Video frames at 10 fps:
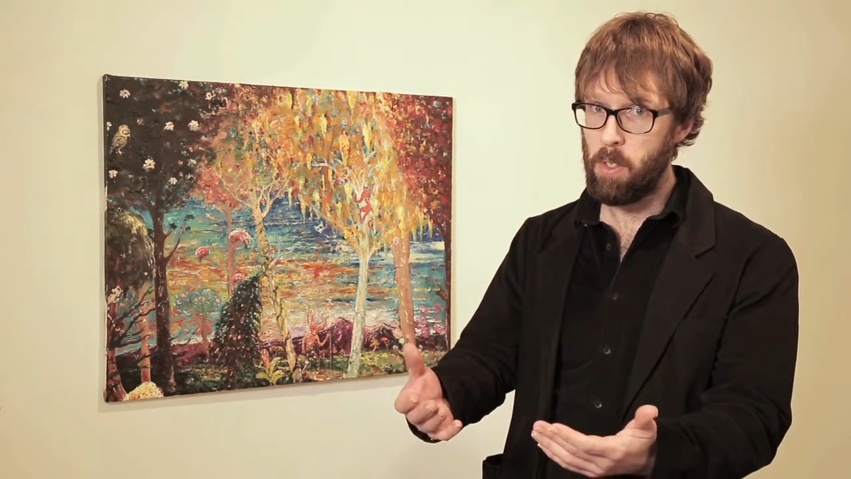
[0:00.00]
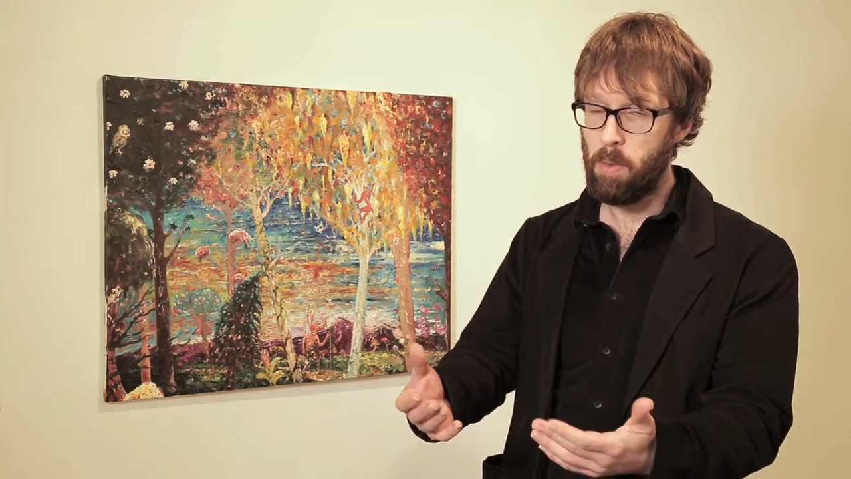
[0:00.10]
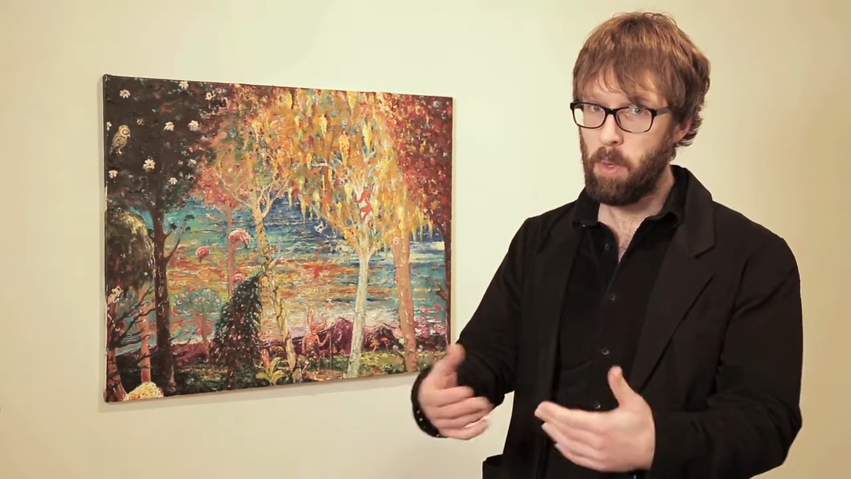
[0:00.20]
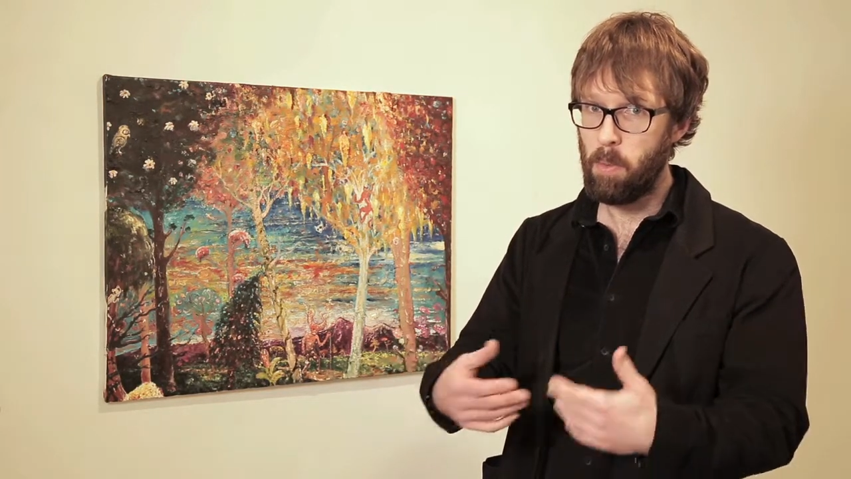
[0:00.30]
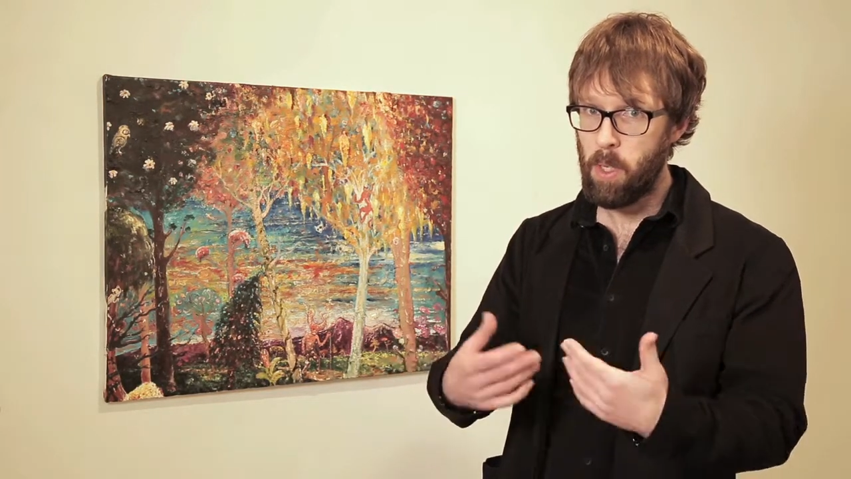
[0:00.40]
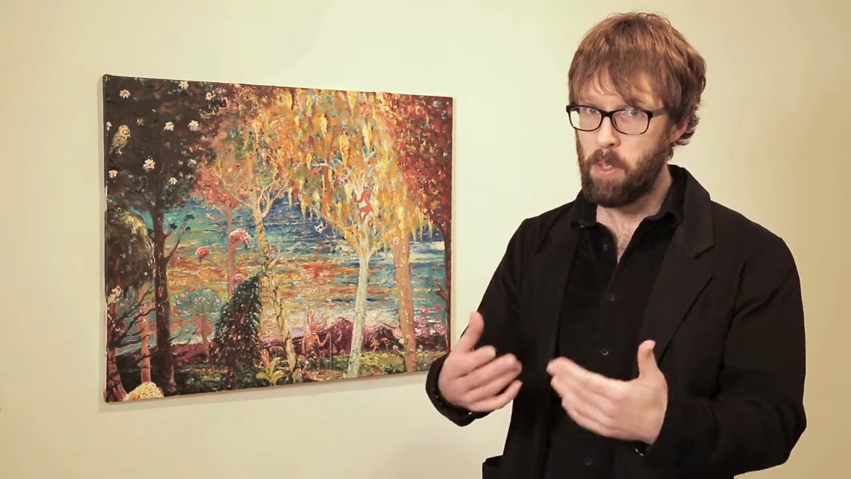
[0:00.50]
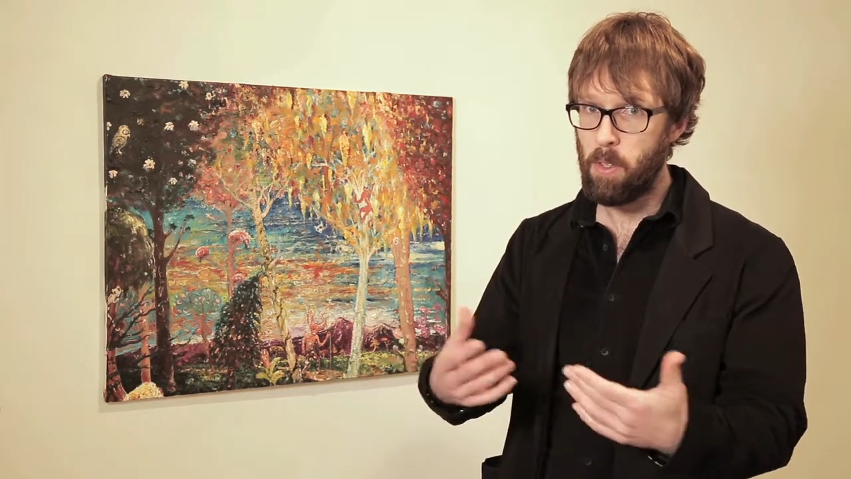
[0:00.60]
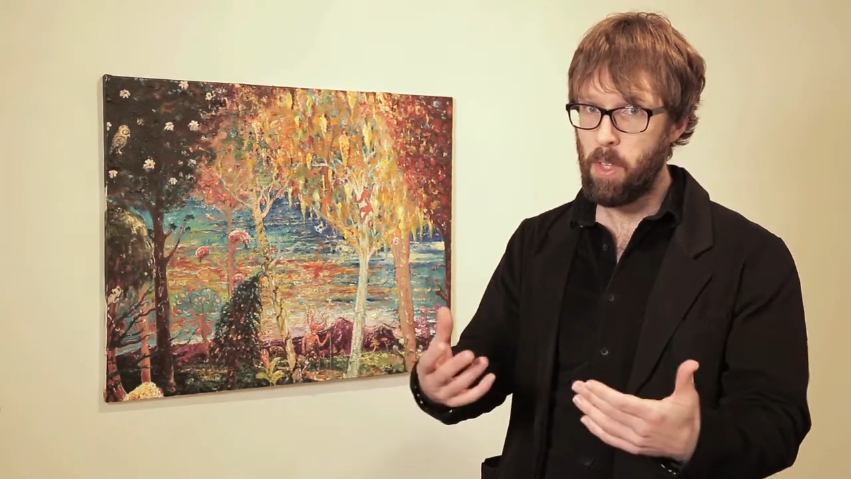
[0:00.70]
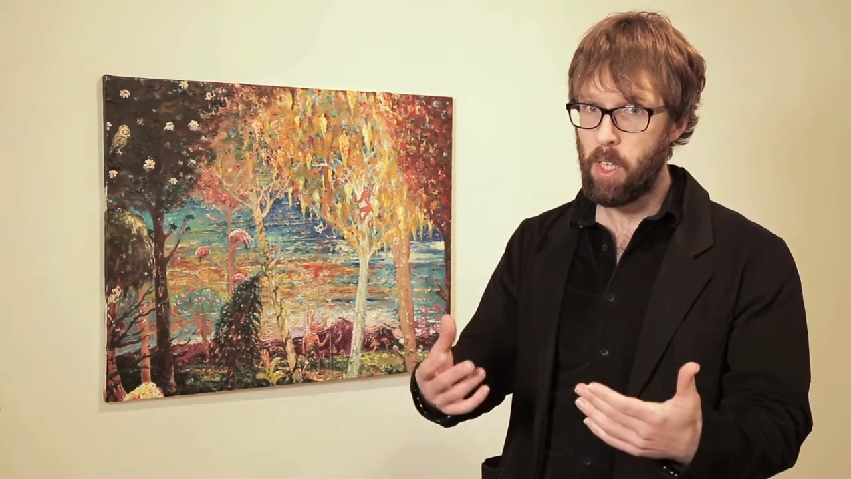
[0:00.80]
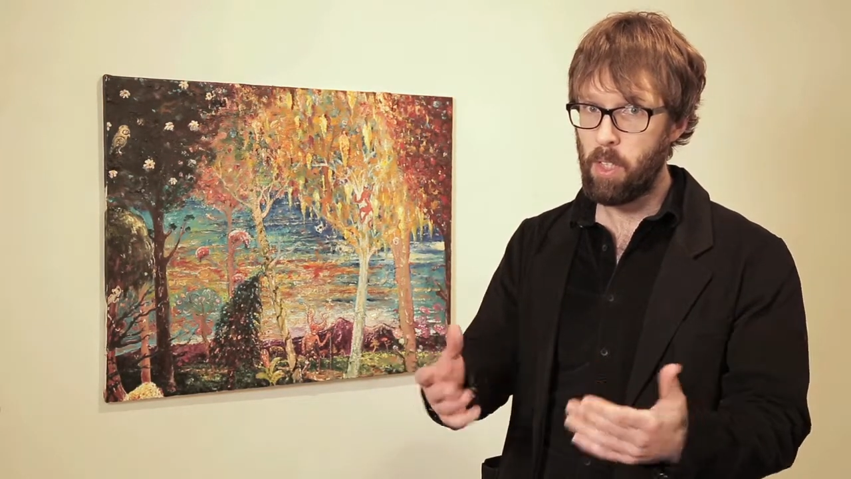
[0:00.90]
it makes
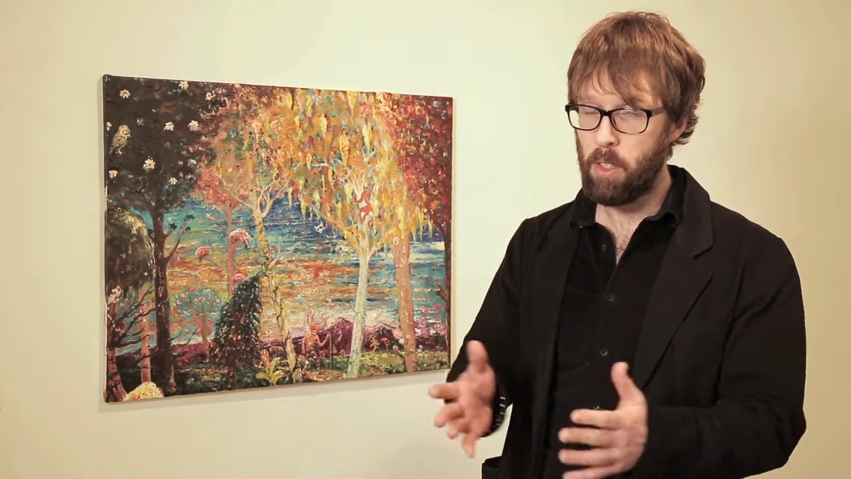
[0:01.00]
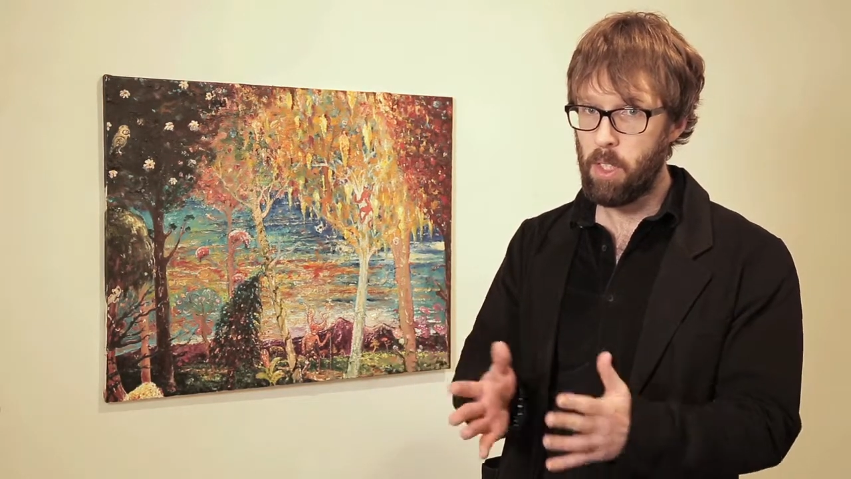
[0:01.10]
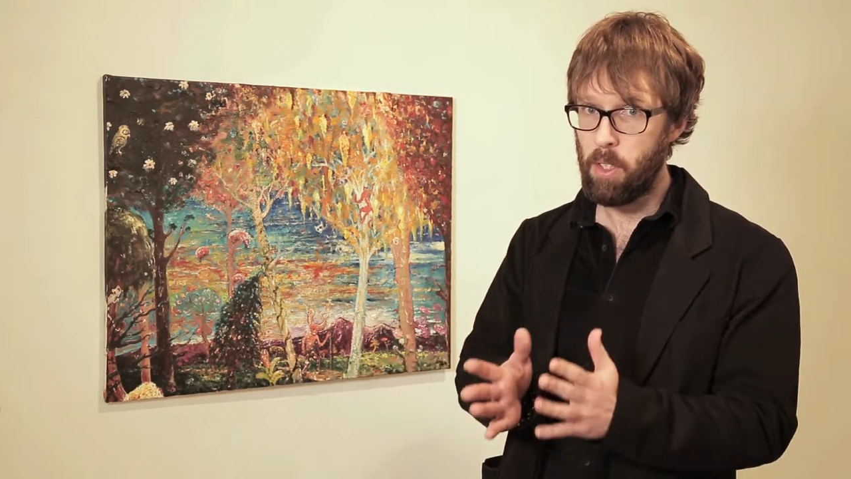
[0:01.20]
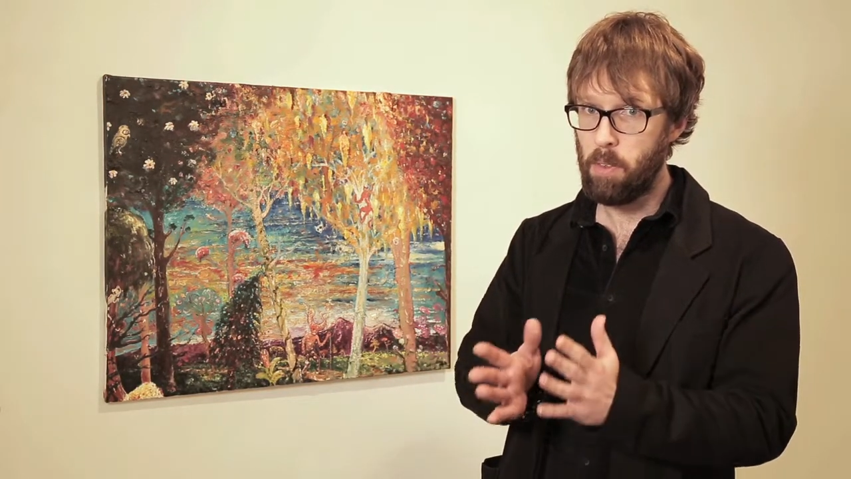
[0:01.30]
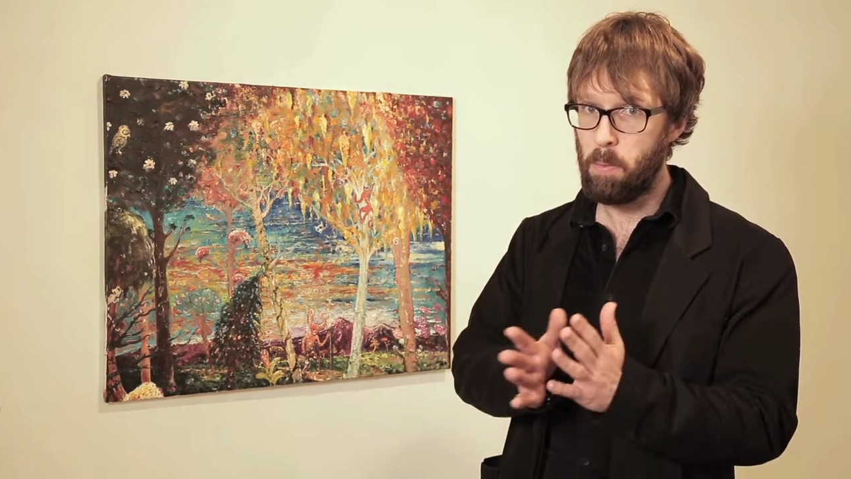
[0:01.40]
you think or can